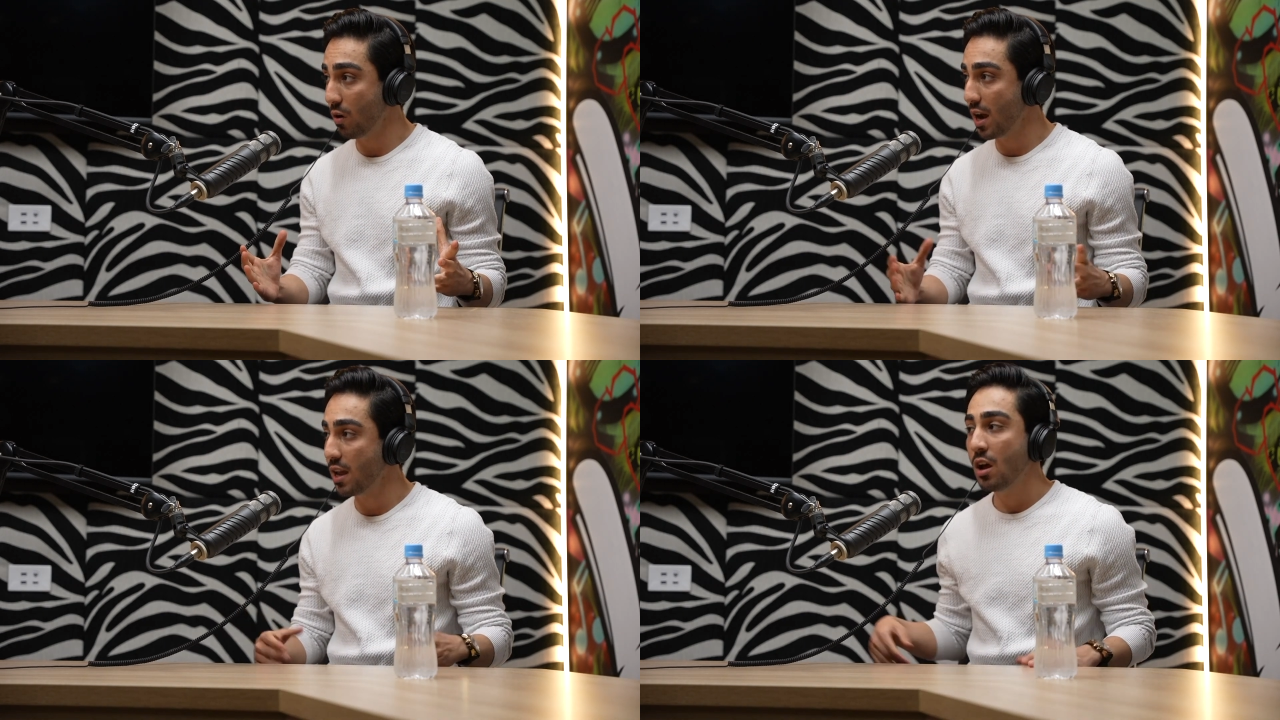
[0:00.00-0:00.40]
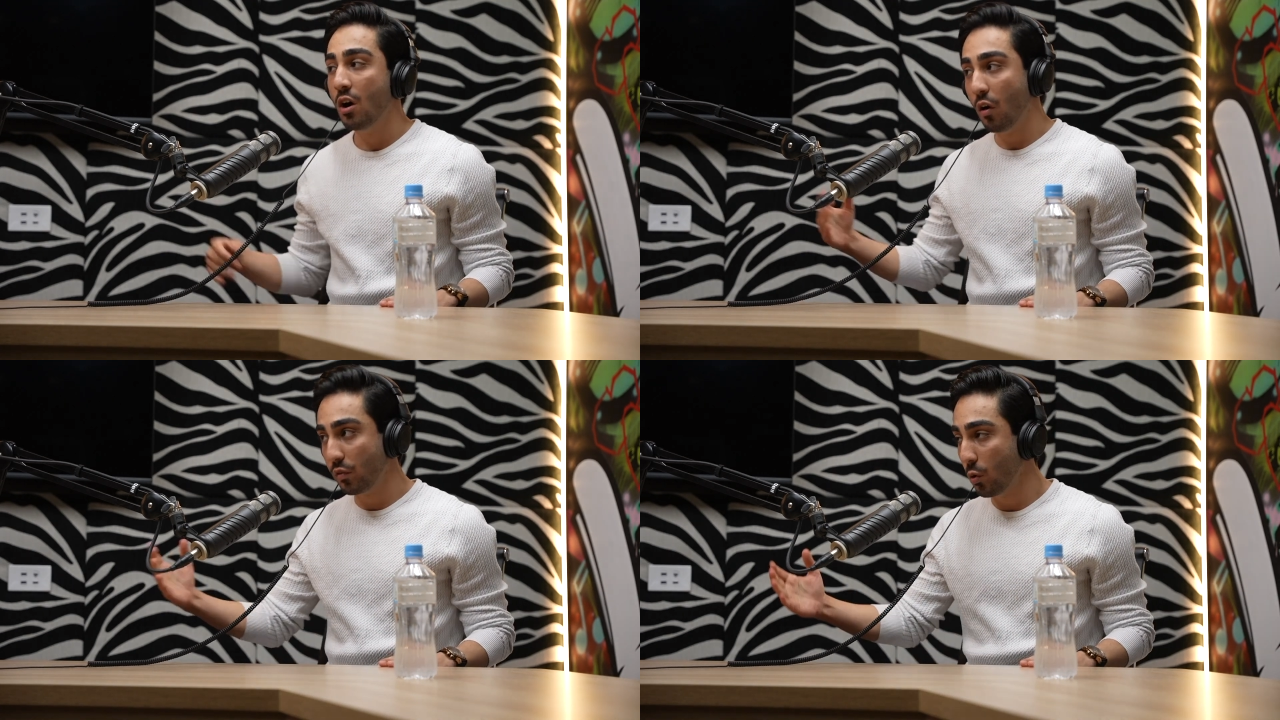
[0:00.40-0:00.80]
Right?
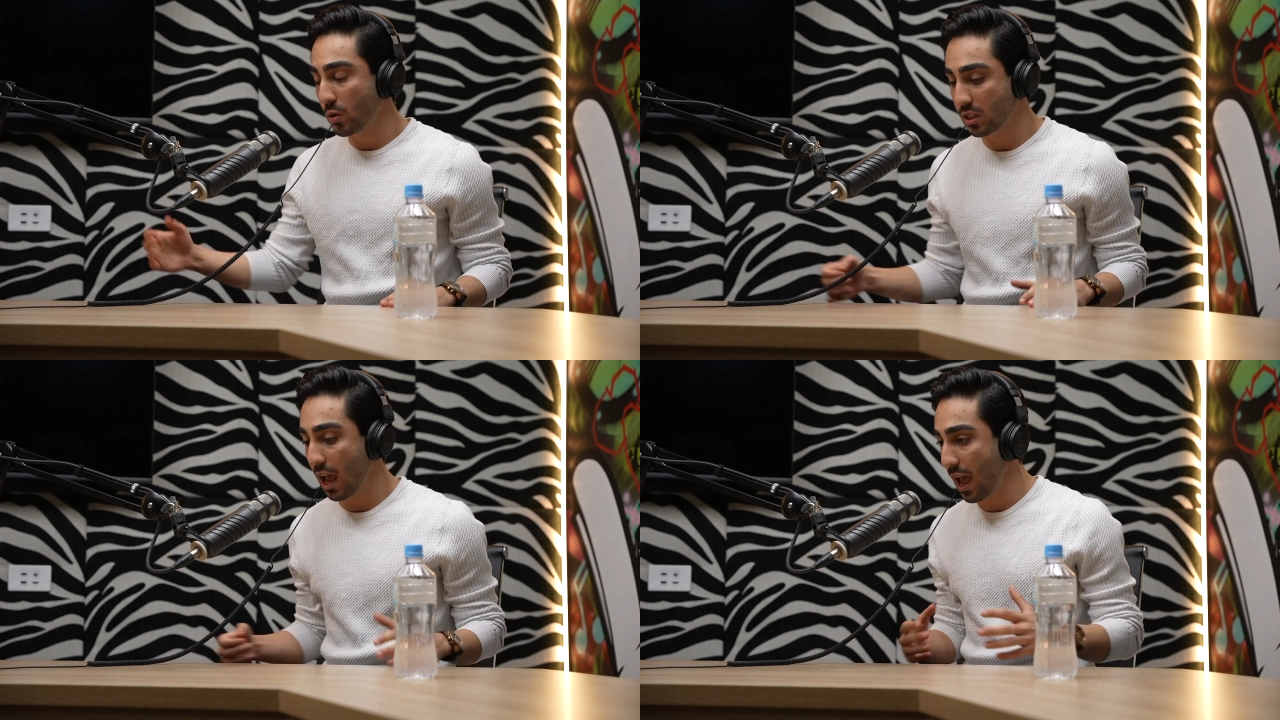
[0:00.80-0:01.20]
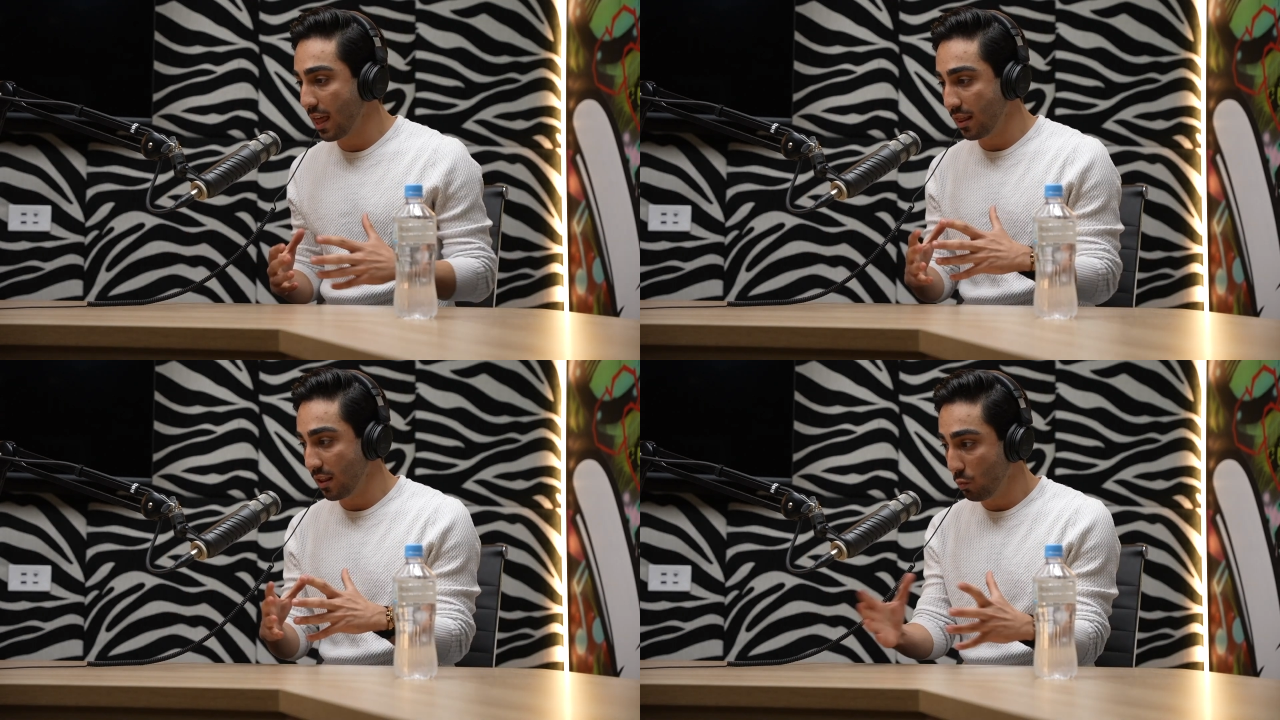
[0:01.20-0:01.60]
Of course,
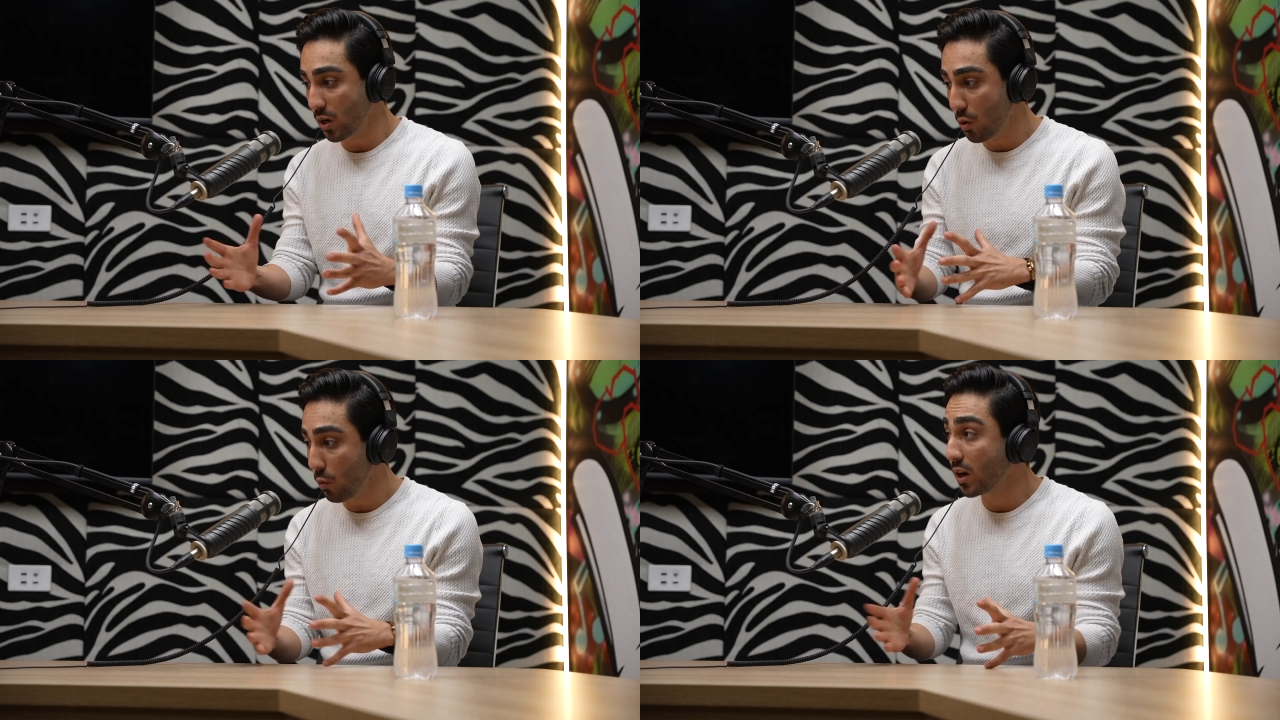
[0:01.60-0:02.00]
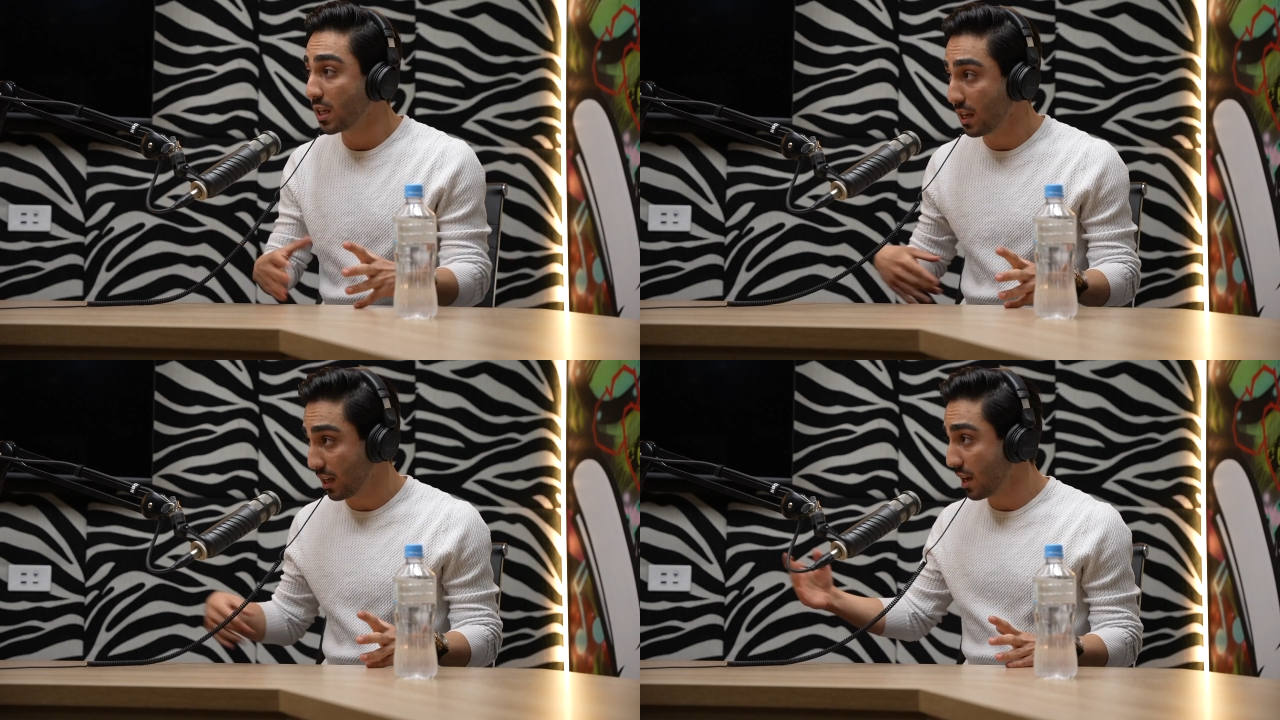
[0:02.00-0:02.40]
when you're
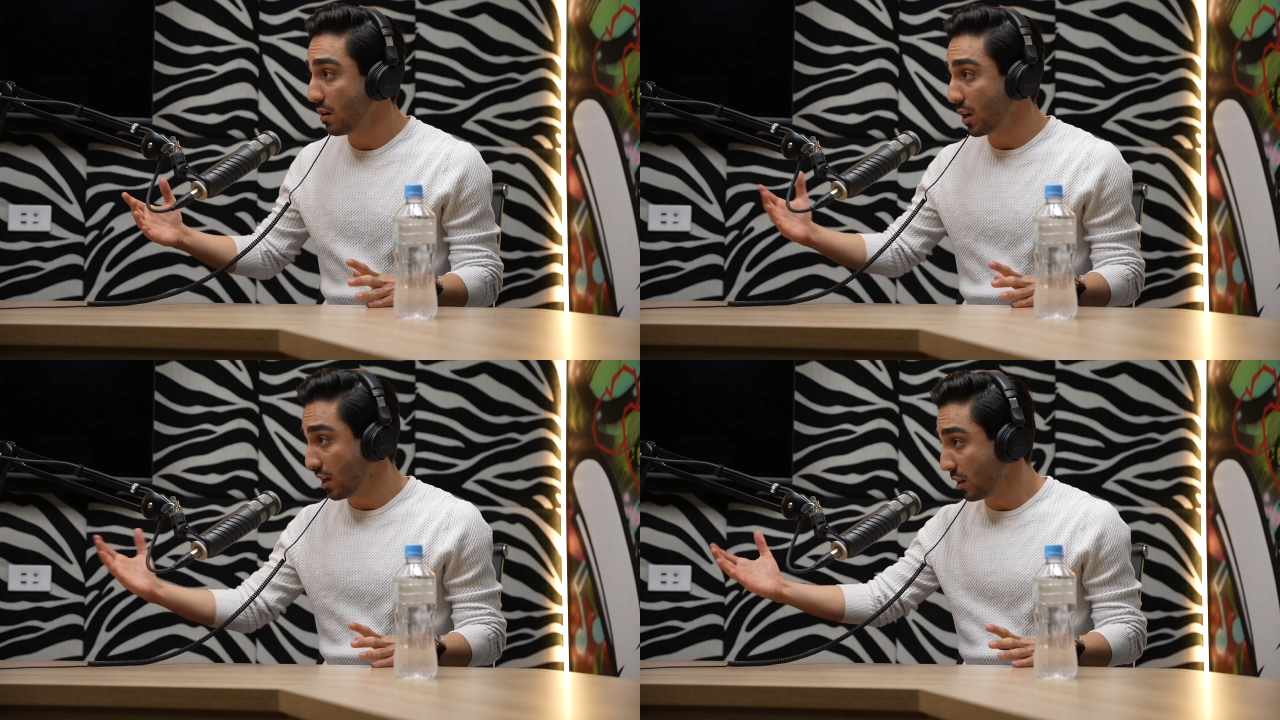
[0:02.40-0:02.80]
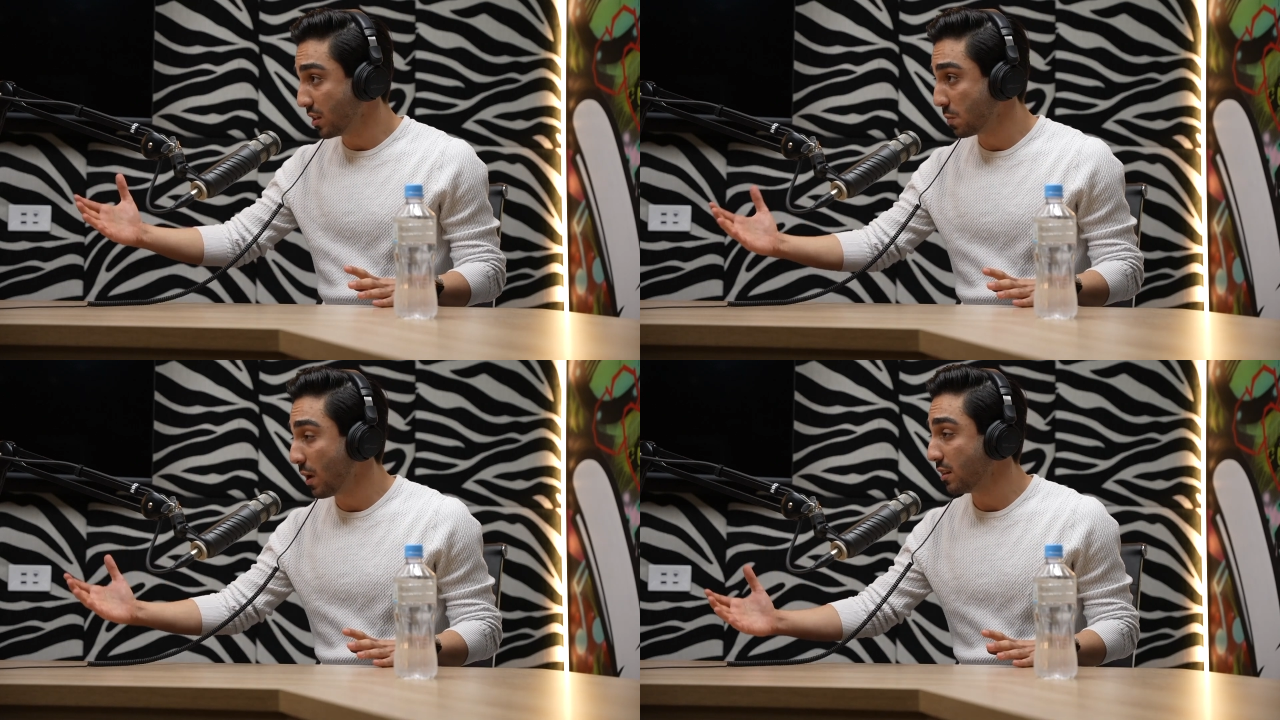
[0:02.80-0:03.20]
working again in
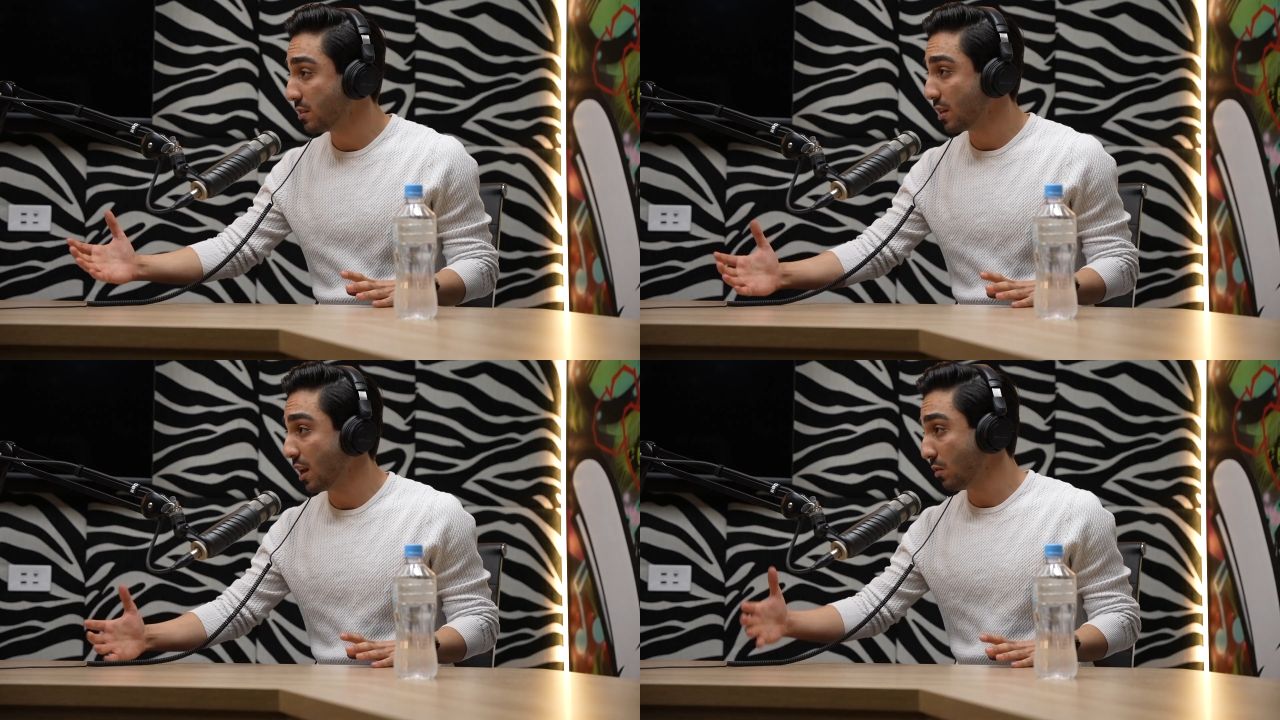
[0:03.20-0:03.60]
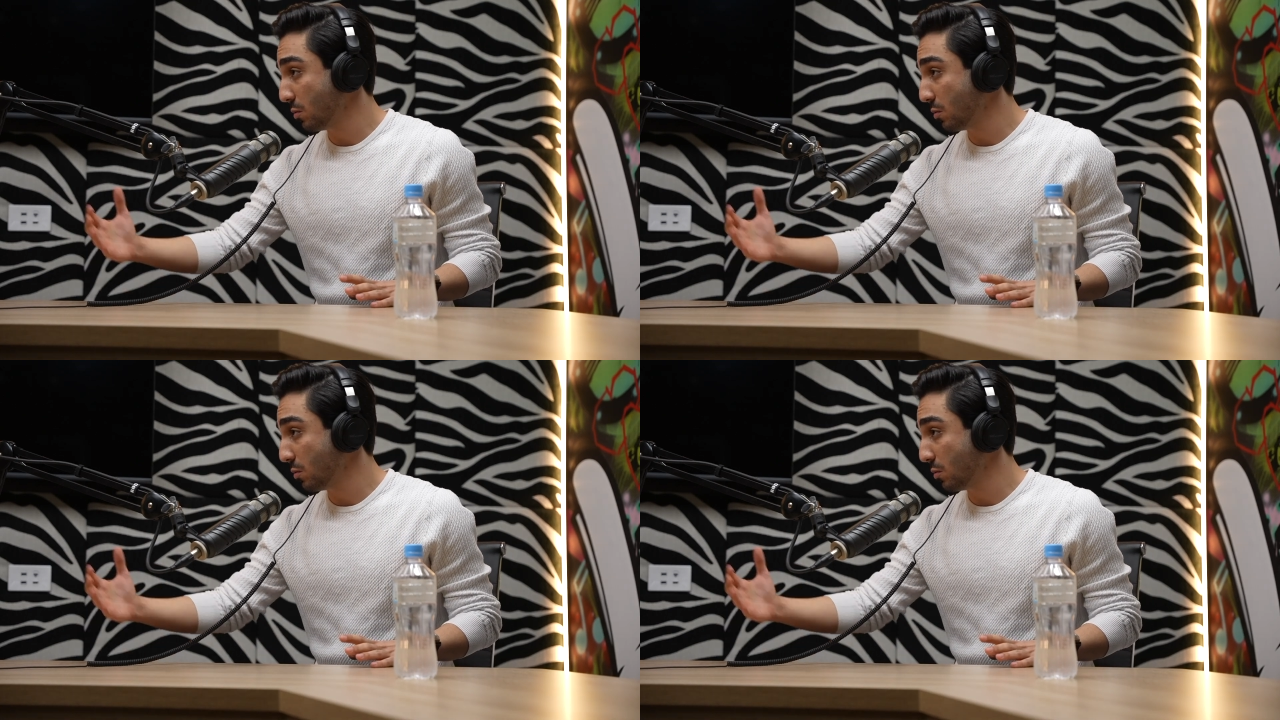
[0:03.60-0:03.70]
a space and